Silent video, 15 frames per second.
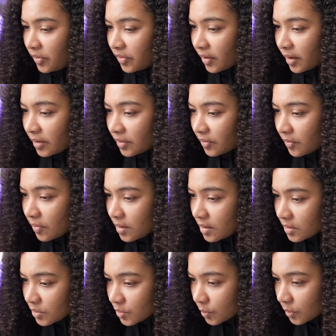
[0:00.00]
size of
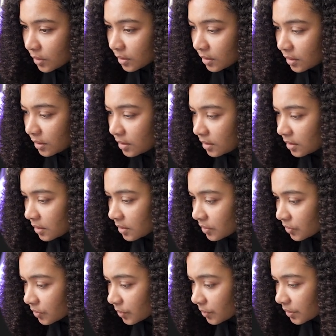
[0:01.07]
this one
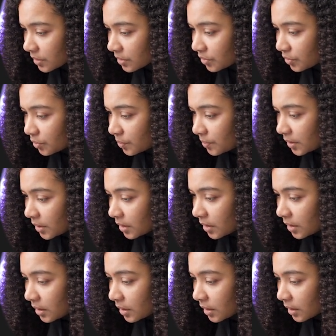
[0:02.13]
is going to
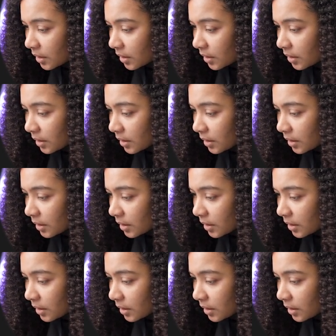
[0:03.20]
be